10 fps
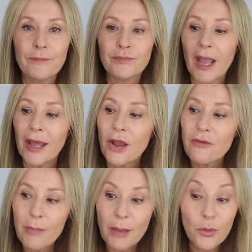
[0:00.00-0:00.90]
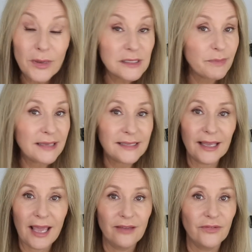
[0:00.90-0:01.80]
And I remember when Space
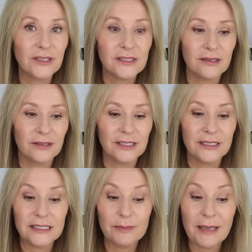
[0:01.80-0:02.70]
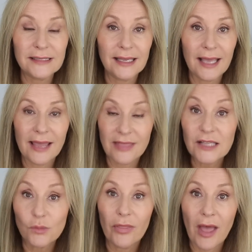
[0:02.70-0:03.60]
NK first started, and Space NK,
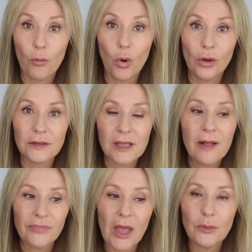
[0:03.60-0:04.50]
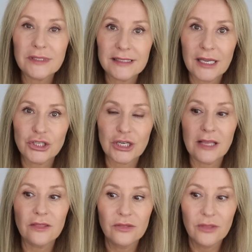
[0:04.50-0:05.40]
that's what that was. That was
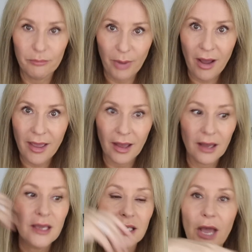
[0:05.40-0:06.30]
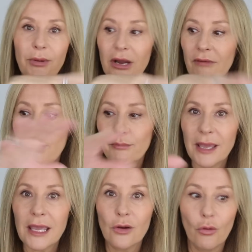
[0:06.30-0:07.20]
essentially the buyer going around
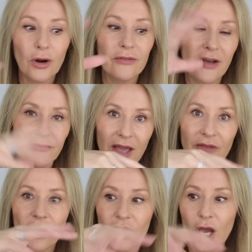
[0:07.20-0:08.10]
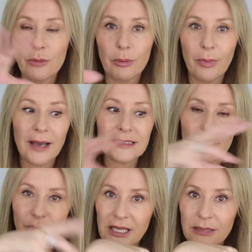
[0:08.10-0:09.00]
picking all of her favourite global buys
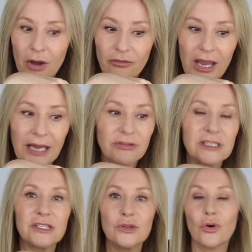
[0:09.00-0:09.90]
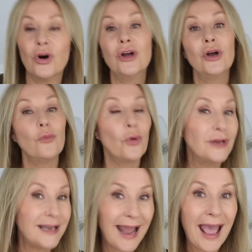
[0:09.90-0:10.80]
and bringing them over in her store. Well,
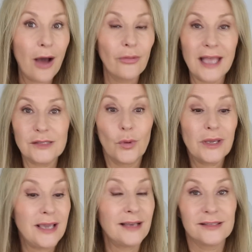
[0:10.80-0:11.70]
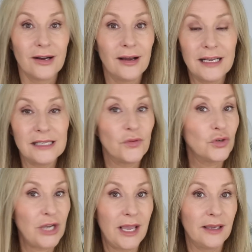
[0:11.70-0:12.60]
now that's what YESSTYLE is for
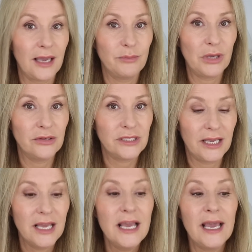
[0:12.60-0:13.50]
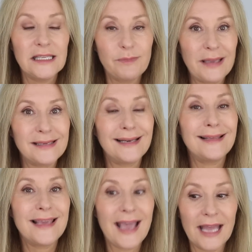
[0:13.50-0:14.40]
J&K Beauty. It's basically
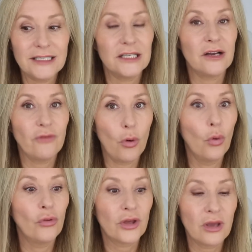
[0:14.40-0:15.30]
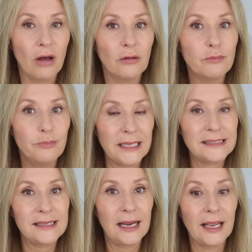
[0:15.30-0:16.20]
the edit of all the cult
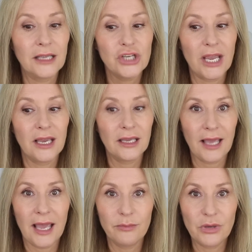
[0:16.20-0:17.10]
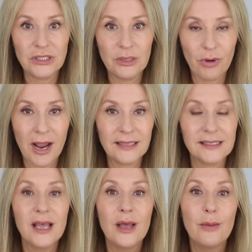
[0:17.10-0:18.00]
best-selling J&K beauty brands,
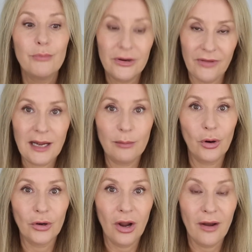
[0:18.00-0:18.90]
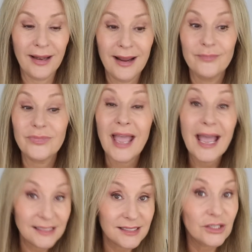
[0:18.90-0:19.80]
but available online
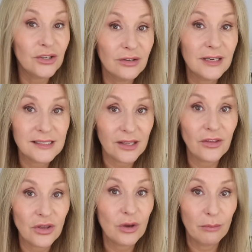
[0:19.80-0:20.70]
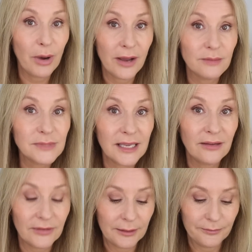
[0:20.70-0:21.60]
and securely so that you can buy them
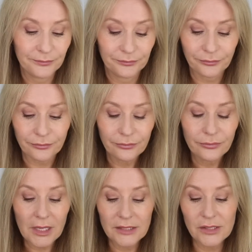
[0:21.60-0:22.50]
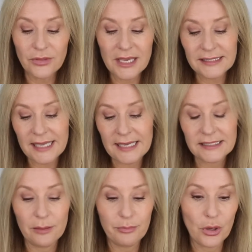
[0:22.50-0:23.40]
safely. So this is
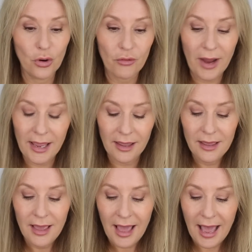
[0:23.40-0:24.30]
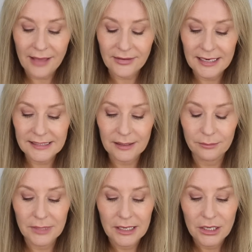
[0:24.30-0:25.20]
the Biore
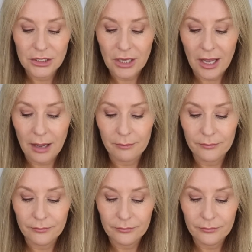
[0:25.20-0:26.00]
Athleism. And